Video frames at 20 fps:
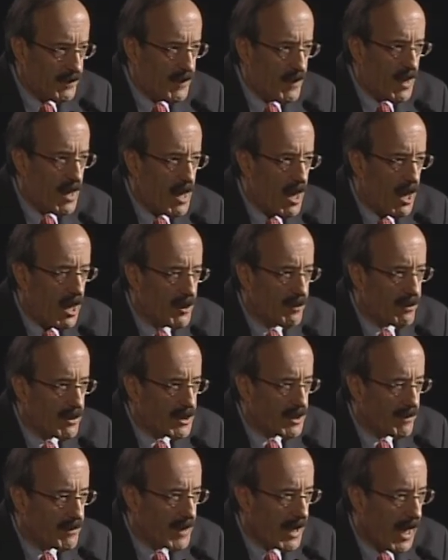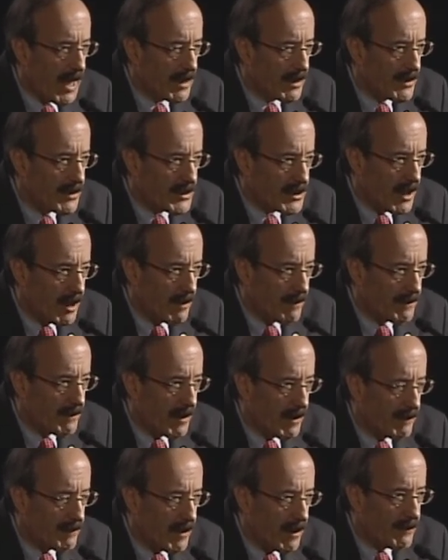hundreds of dollars
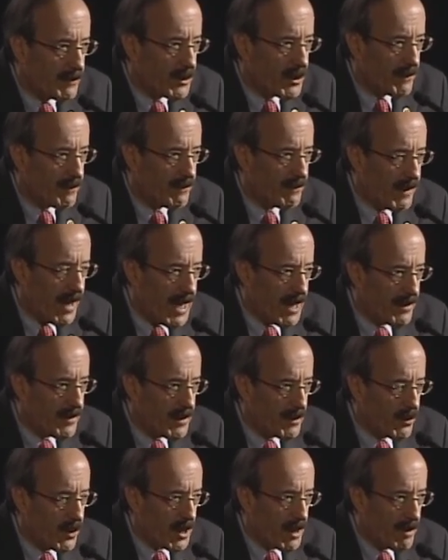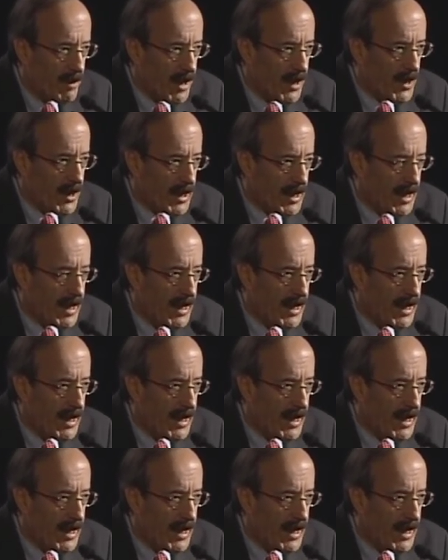of good faith in what America